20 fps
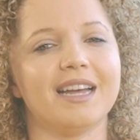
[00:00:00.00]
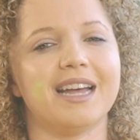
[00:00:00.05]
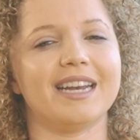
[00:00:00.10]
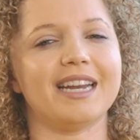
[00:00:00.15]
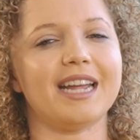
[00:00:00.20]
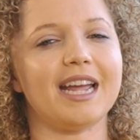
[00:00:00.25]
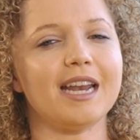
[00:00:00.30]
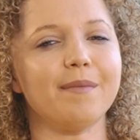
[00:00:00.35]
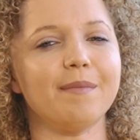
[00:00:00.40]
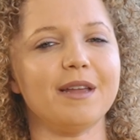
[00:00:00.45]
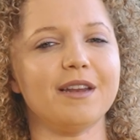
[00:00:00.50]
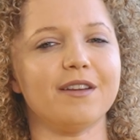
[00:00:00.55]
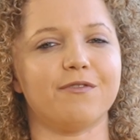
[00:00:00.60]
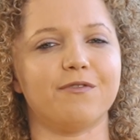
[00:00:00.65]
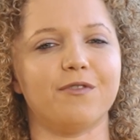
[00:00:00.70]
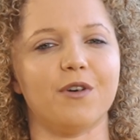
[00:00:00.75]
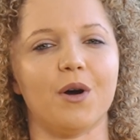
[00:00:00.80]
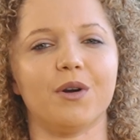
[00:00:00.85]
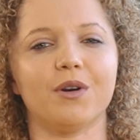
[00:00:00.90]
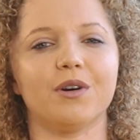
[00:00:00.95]
An animated
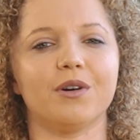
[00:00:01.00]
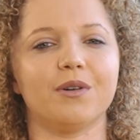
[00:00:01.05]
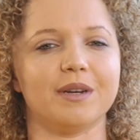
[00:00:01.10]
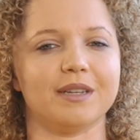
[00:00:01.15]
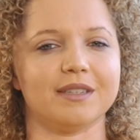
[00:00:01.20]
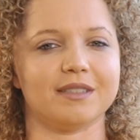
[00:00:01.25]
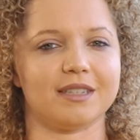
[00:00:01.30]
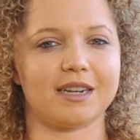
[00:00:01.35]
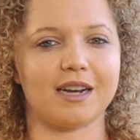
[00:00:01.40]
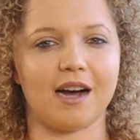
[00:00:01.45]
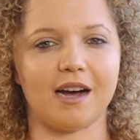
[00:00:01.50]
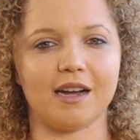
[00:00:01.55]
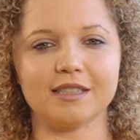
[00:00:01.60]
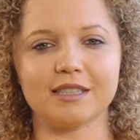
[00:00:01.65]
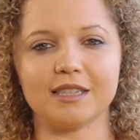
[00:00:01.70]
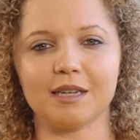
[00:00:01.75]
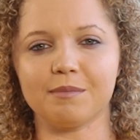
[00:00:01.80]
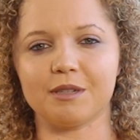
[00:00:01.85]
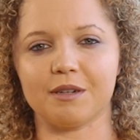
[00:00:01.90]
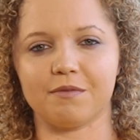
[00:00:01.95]
photo is the
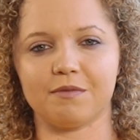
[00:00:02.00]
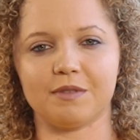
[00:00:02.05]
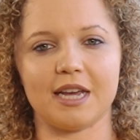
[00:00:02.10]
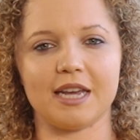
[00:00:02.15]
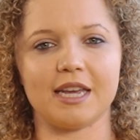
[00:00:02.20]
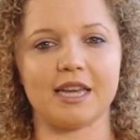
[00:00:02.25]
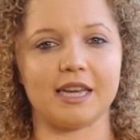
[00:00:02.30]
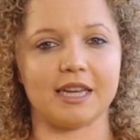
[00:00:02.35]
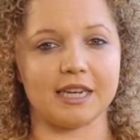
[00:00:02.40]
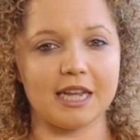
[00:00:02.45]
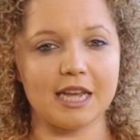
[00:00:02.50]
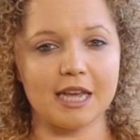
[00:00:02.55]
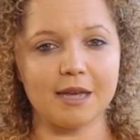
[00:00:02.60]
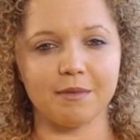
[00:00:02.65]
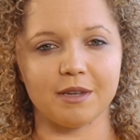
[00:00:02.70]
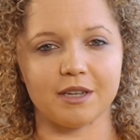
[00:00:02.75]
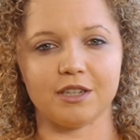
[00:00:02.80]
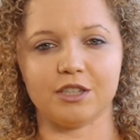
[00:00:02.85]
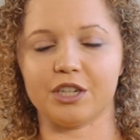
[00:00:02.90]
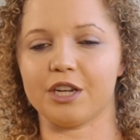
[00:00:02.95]
concept of taking an
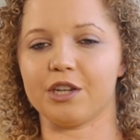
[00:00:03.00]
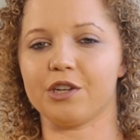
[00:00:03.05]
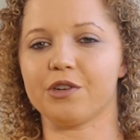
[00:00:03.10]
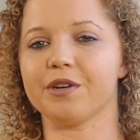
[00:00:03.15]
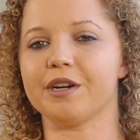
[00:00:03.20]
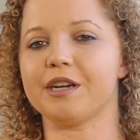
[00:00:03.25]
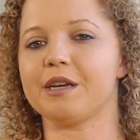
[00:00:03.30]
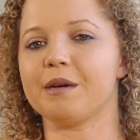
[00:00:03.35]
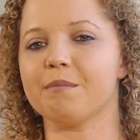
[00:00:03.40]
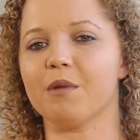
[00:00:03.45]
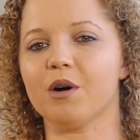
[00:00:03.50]
image and creating